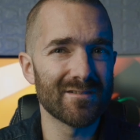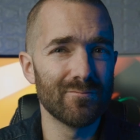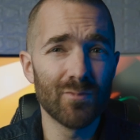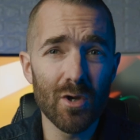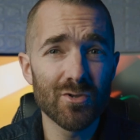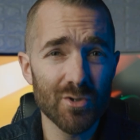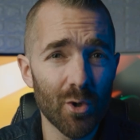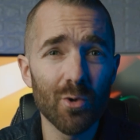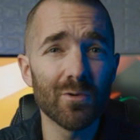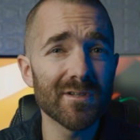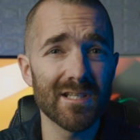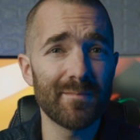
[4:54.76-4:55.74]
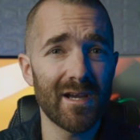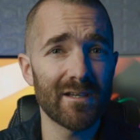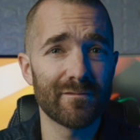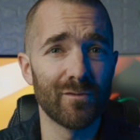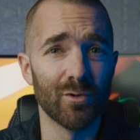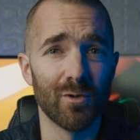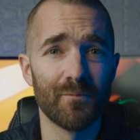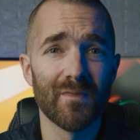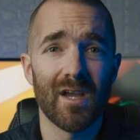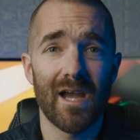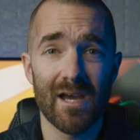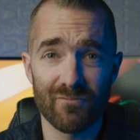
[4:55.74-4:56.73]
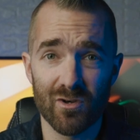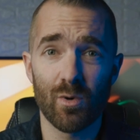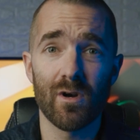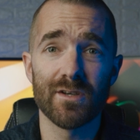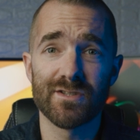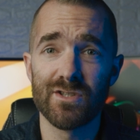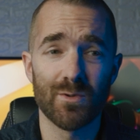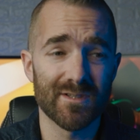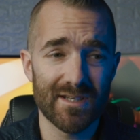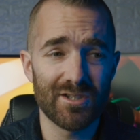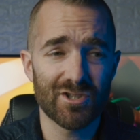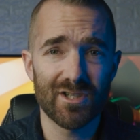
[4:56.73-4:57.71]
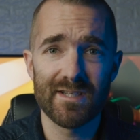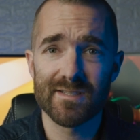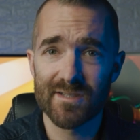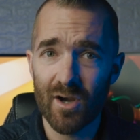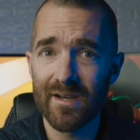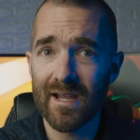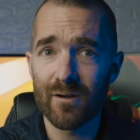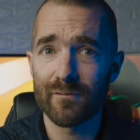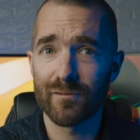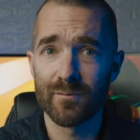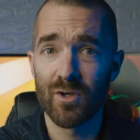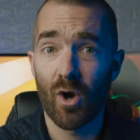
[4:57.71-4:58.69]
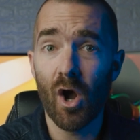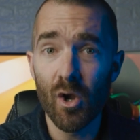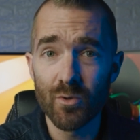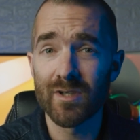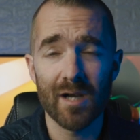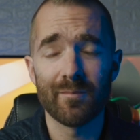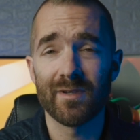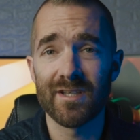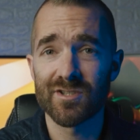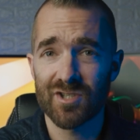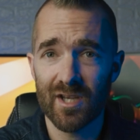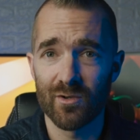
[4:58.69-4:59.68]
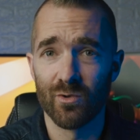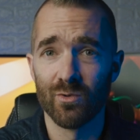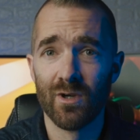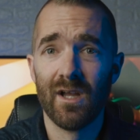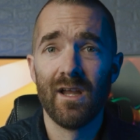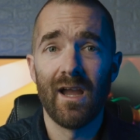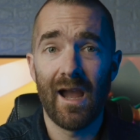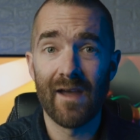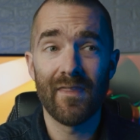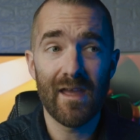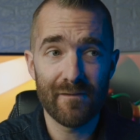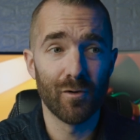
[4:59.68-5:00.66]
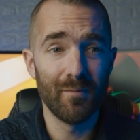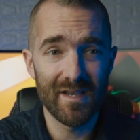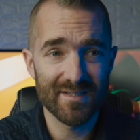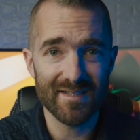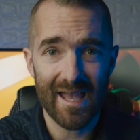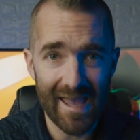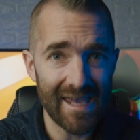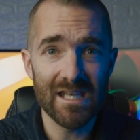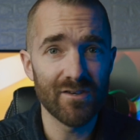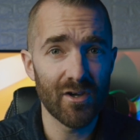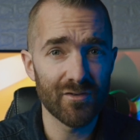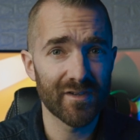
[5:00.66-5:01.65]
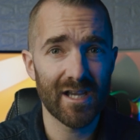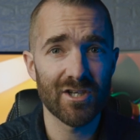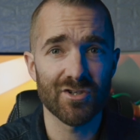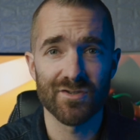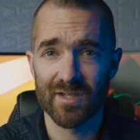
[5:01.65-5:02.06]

notoriously bad for and requires you to essentially sign out from your own company's channel and therefore miss any notifications